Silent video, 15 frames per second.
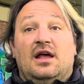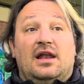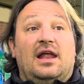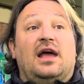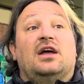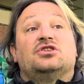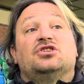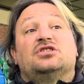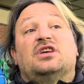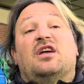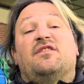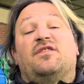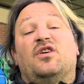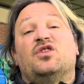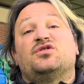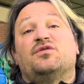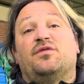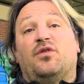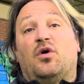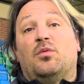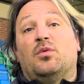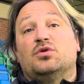Like I just said, first and
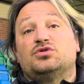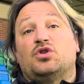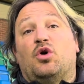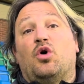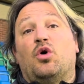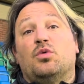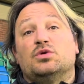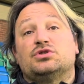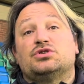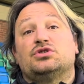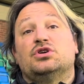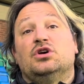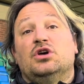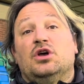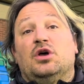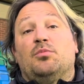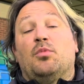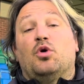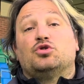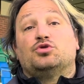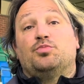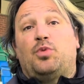foremost, the always
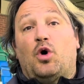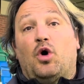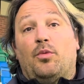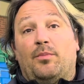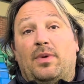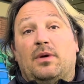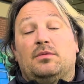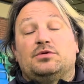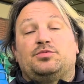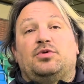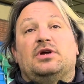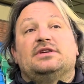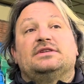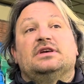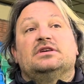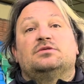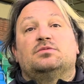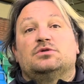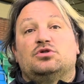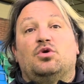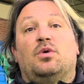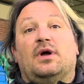most important bit was pre-season,
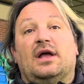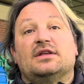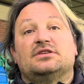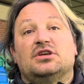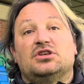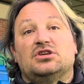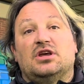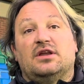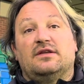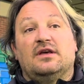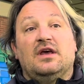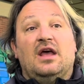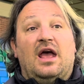was no one gets injured.